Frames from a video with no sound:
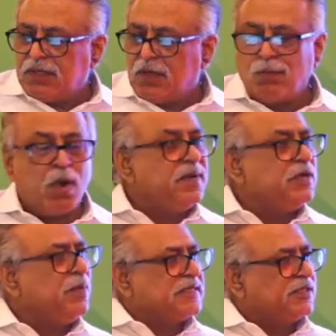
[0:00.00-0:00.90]
Now, morbid
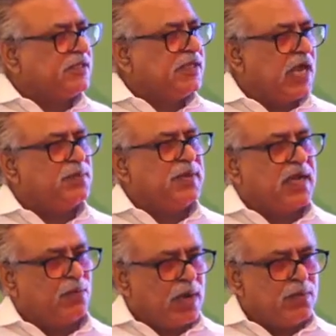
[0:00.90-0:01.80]
obesity had been
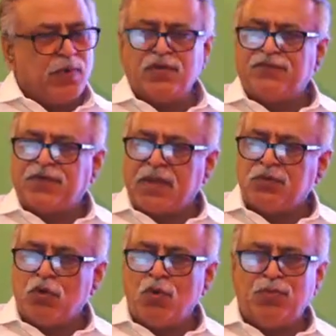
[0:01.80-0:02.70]
at one point of
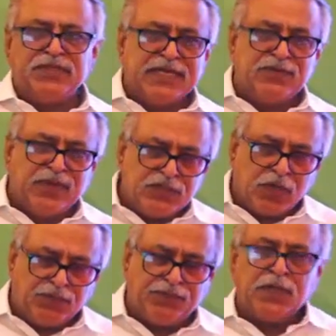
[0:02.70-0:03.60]
time known with the advent
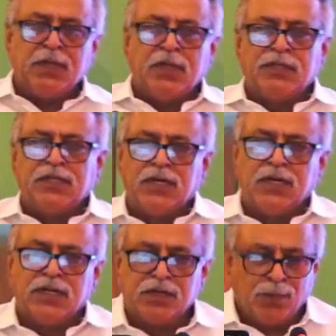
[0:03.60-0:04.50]
of
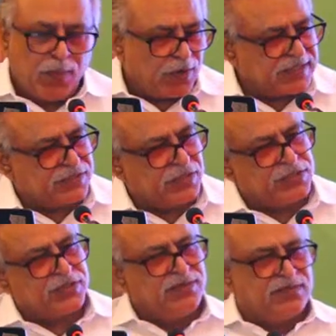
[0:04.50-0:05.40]
the robotic
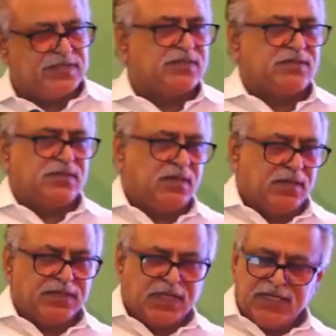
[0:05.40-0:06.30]
surgery, which is,
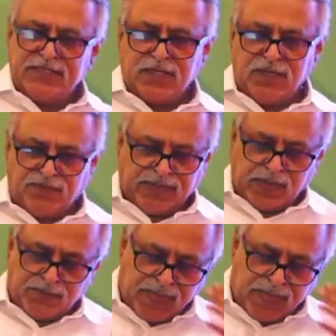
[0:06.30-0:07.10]
Delhi is in fact a